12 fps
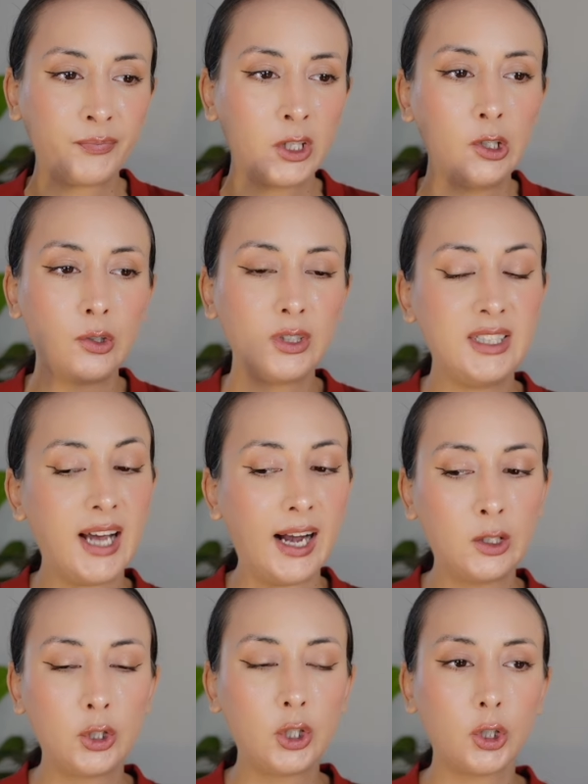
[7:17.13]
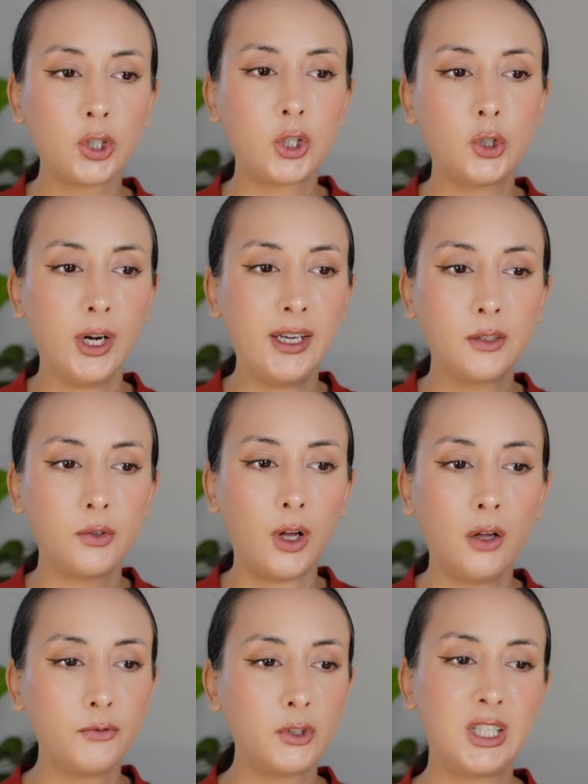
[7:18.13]
You know, Takuto's strength
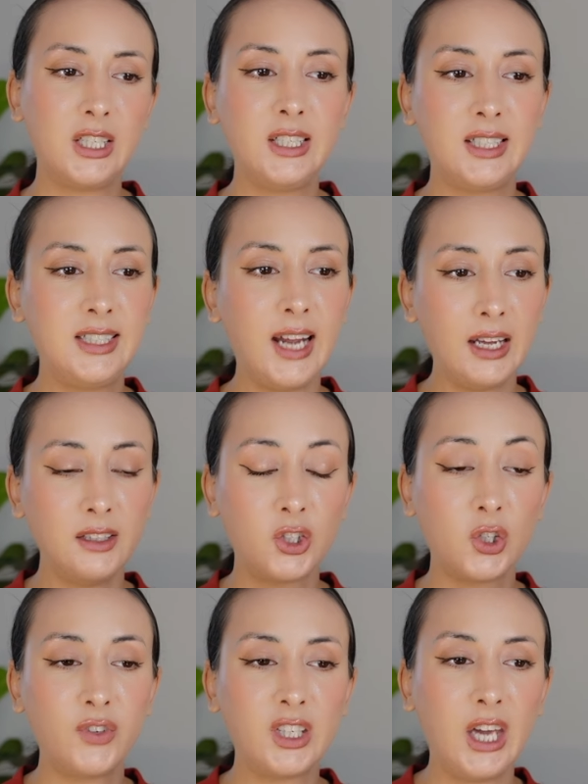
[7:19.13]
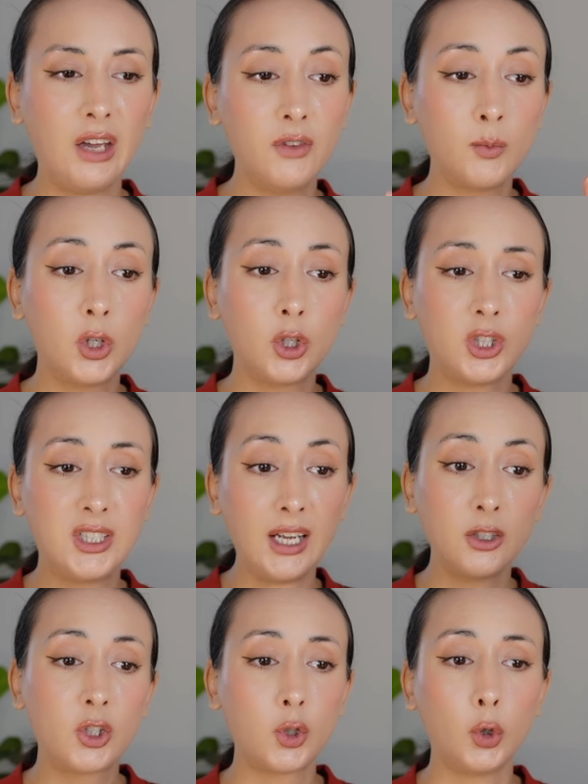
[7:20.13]
obviously is dance, so they gave him a
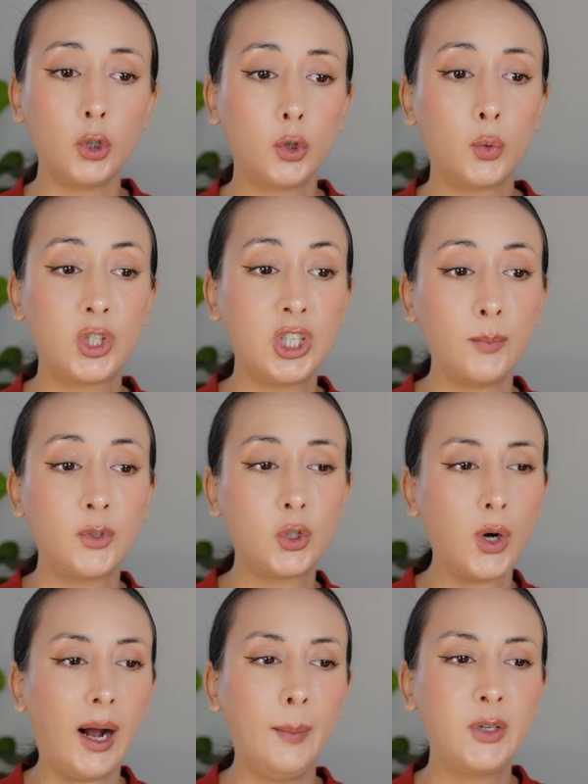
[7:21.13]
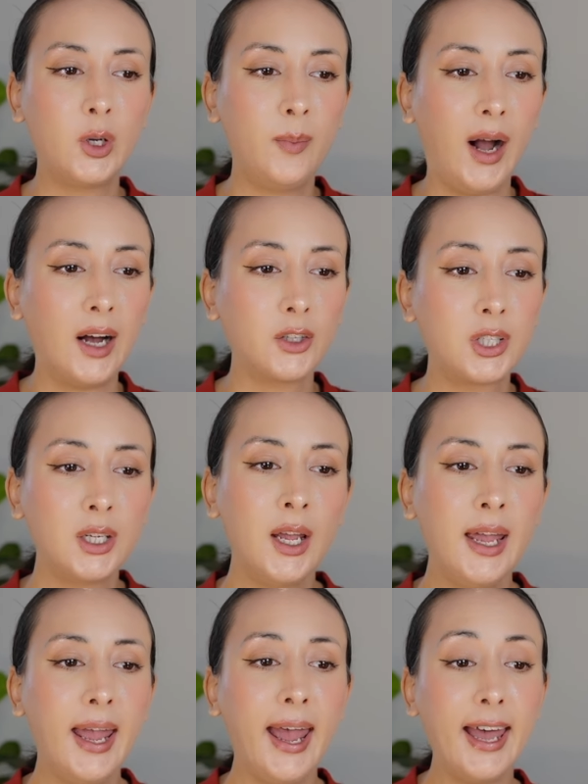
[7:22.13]
dance solo, which I'm so happy about.
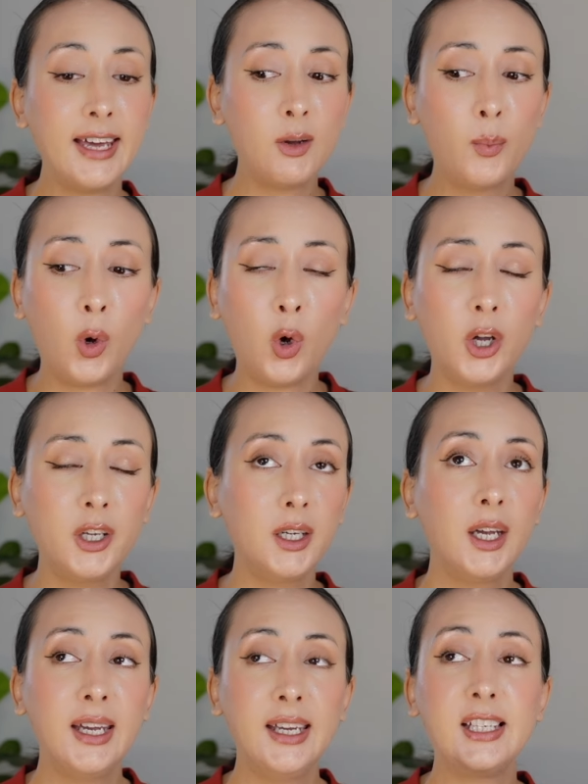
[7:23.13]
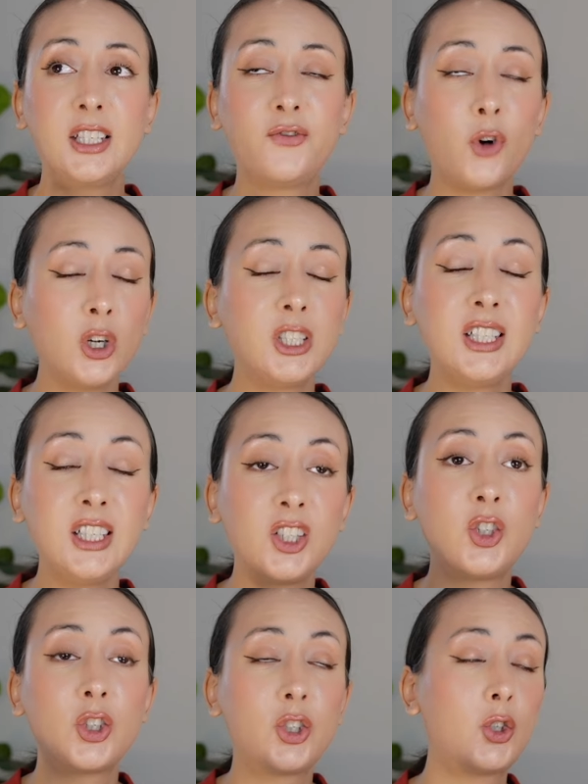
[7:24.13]
Ediboy, his voice
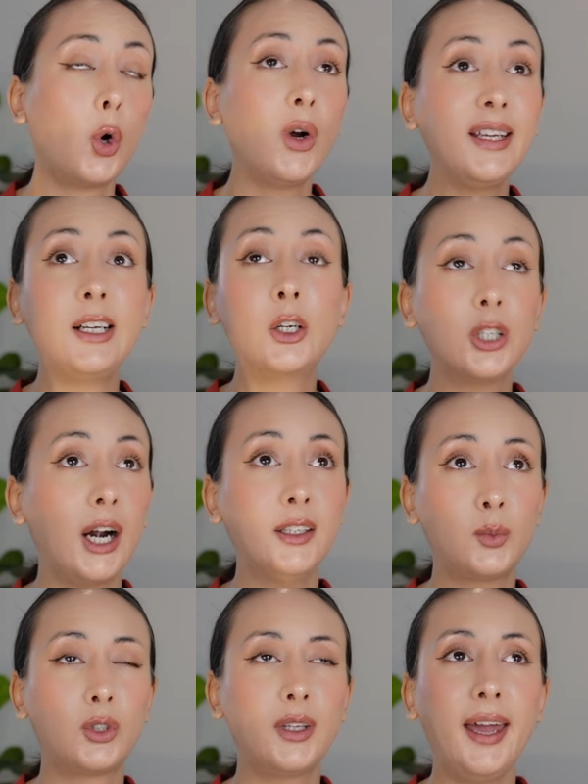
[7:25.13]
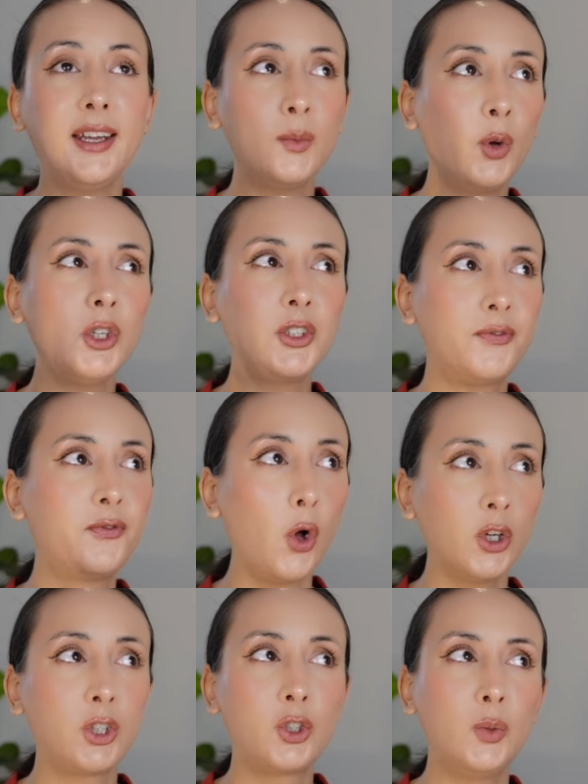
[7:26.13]
is just so incredible. Ediboy's
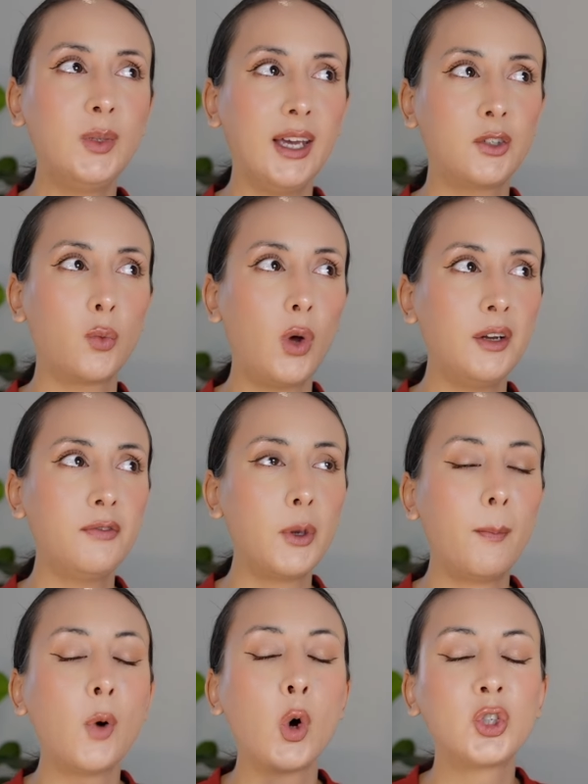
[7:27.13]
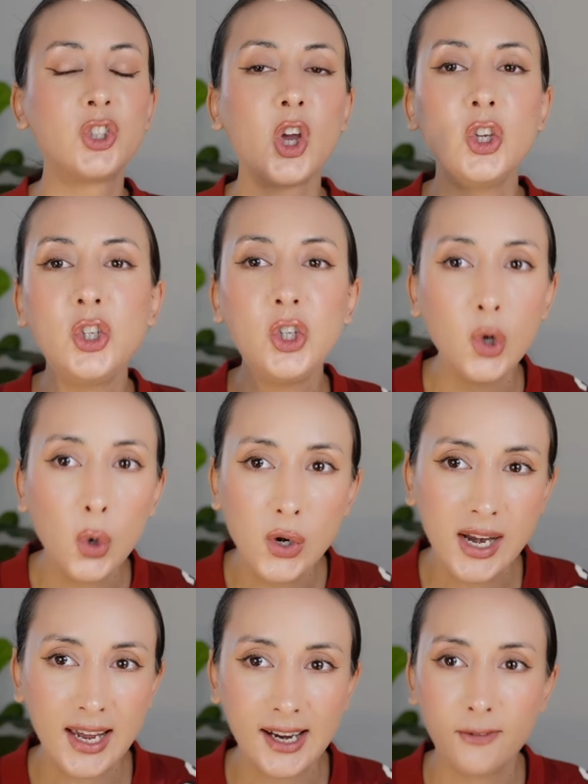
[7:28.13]
voice to me has one of the most
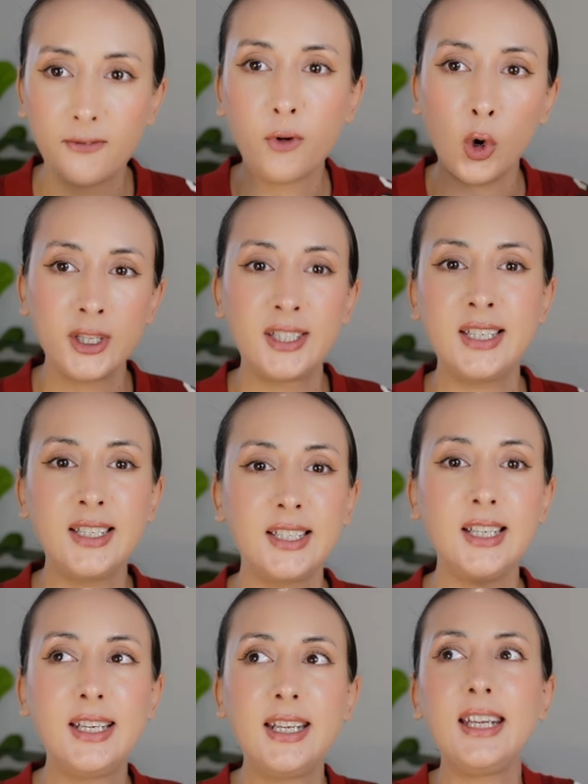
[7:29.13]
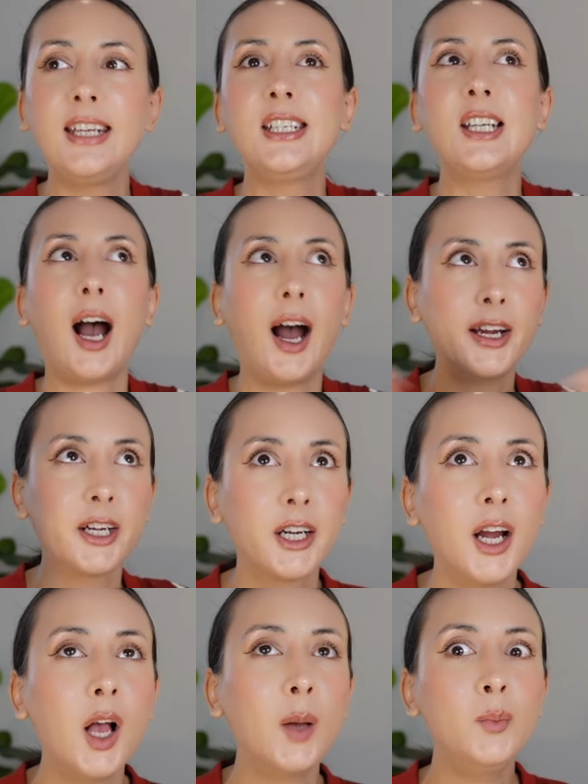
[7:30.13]
unique voices in the
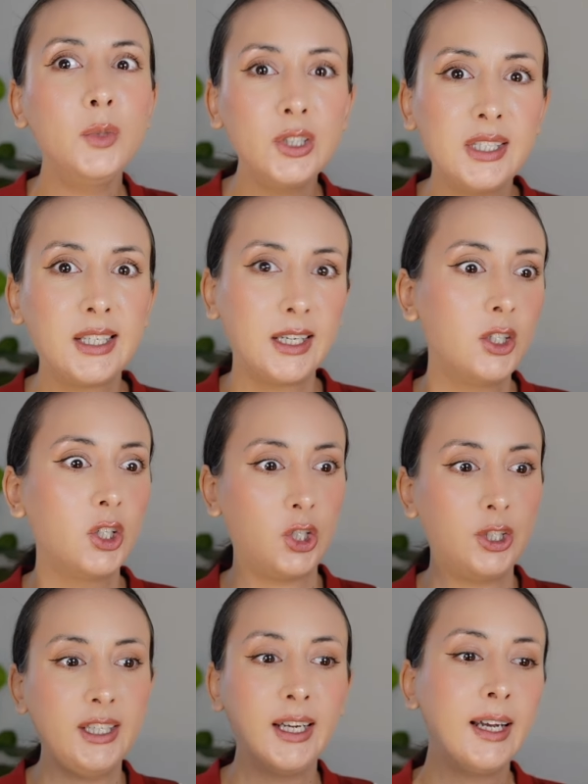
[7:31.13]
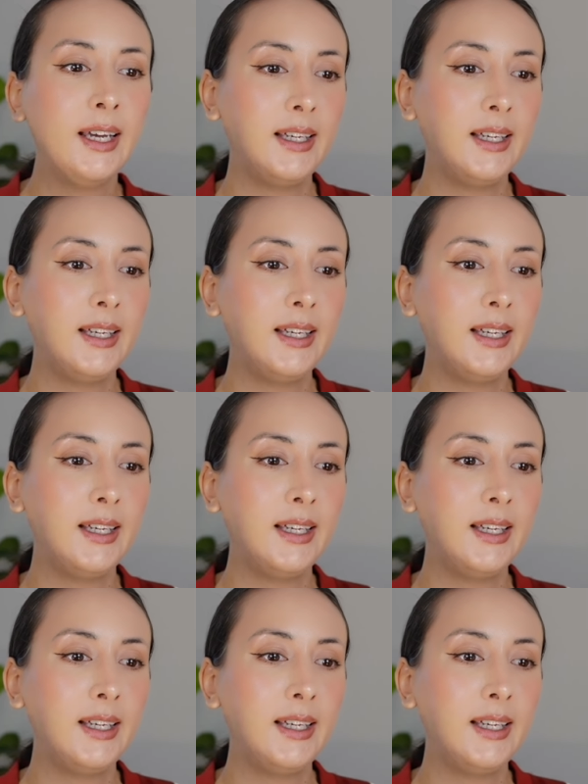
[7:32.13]
entire music industry.